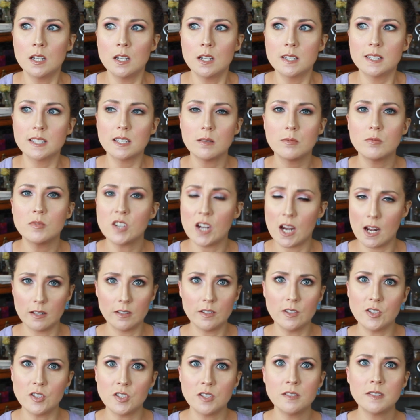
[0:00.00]
some
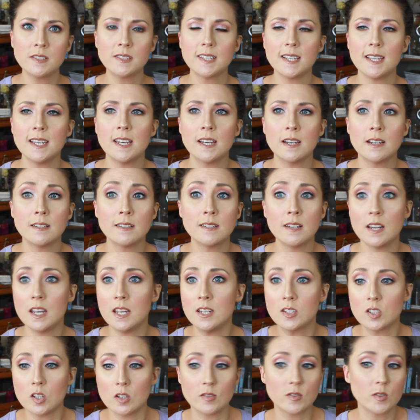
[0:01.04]
challenges, and
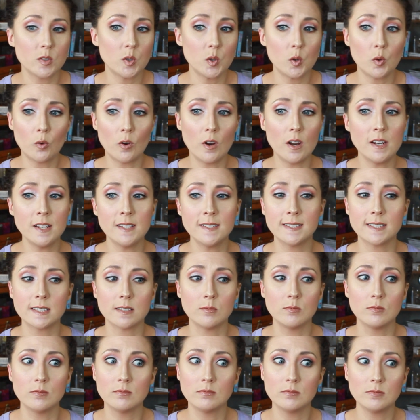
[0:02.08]
it's also created
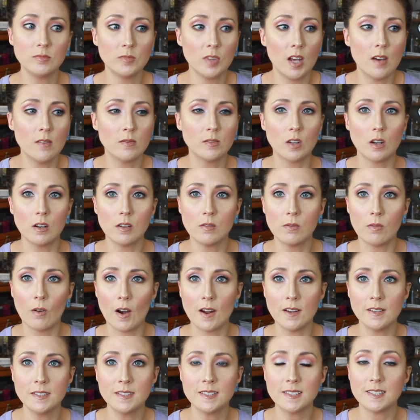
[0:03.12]
some lifelong
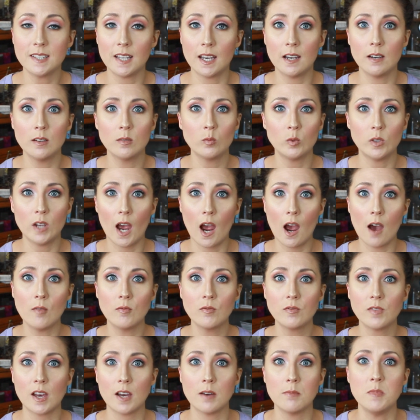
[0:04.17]
friends that we have
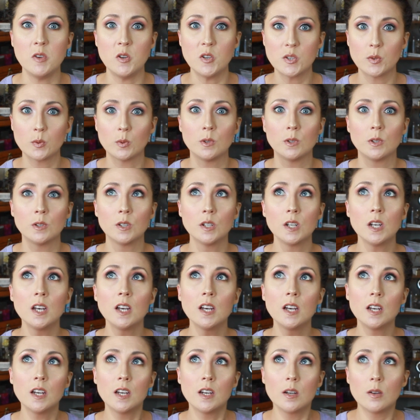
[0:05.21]
that mutual
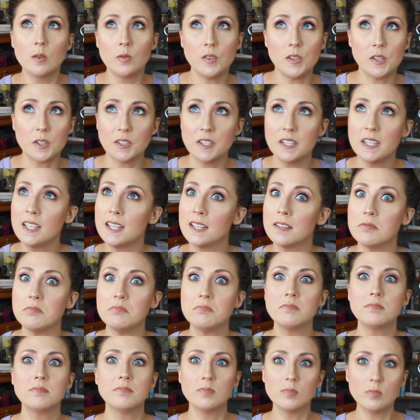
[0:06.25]
feeling
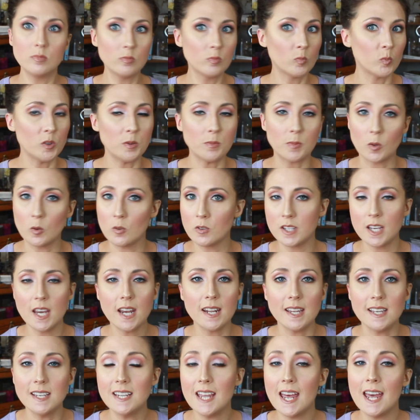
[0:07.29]
and we both
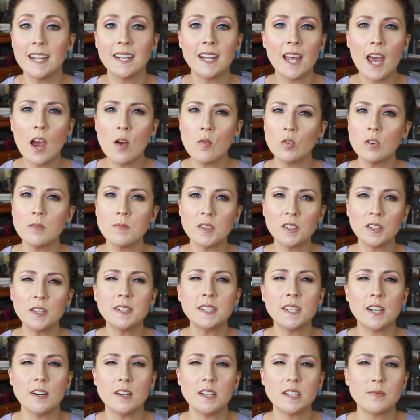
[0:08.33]
get it. And every
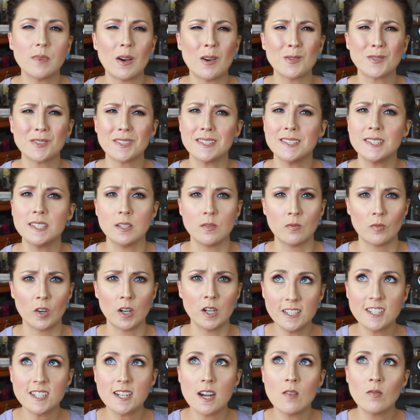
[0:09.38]
military spouse is different.
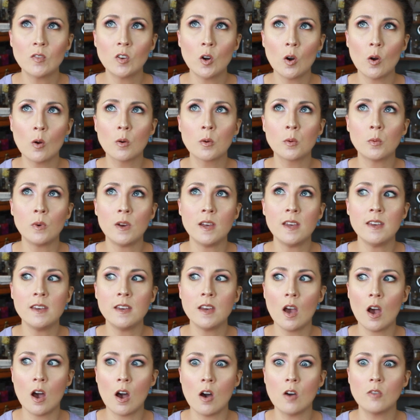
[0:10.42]
Each have our own way
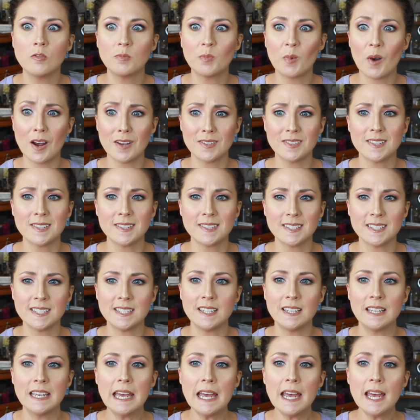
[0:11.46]
of
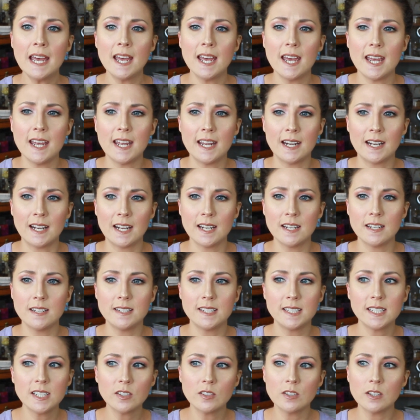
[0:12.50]
processing and
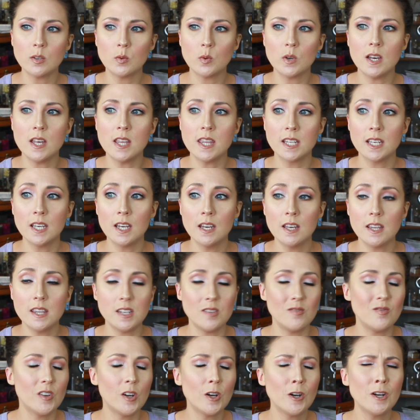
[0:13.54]
dealing with
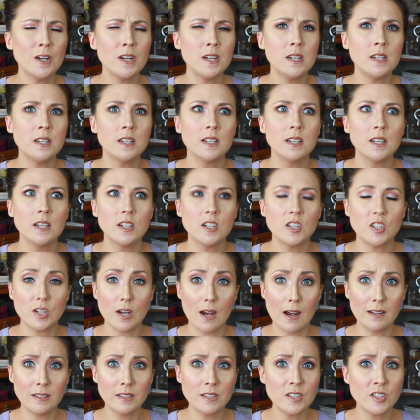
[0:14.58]
the very
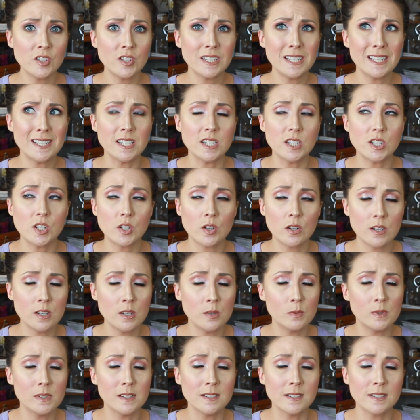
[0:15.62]
challenging and
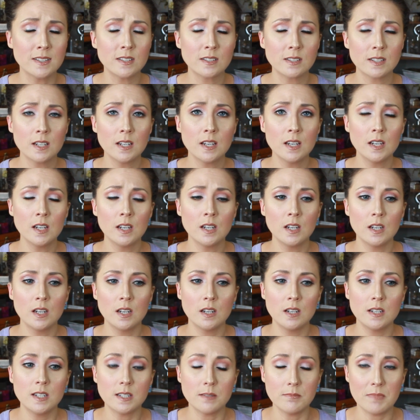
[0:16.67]
strenuous
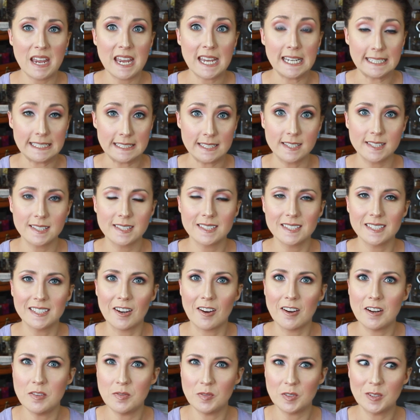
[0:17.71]
demands,
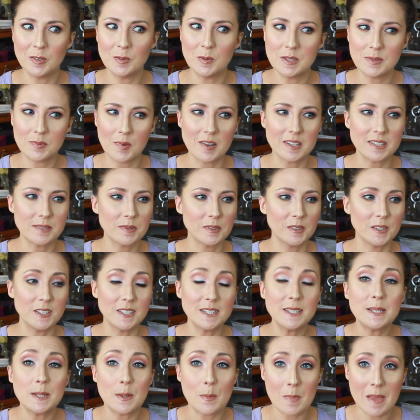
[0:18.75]
not even responsibilities,
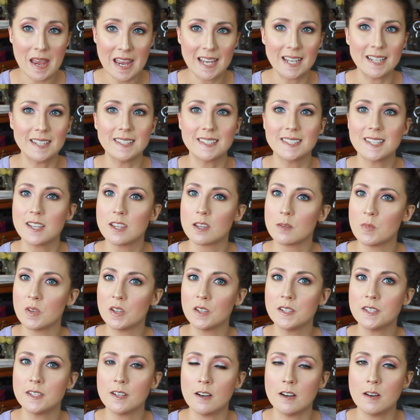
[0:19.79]
demands that the
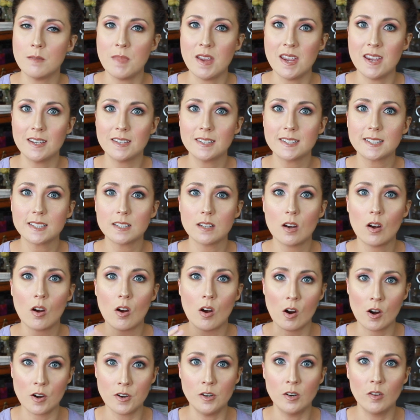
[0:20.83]
military makes
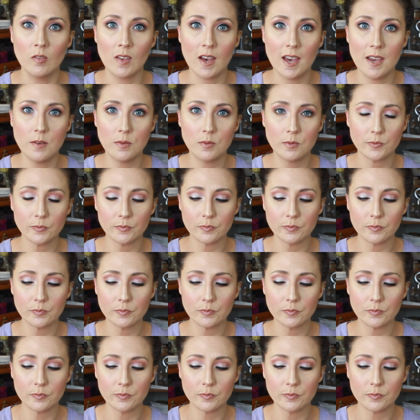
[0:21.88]
on your life.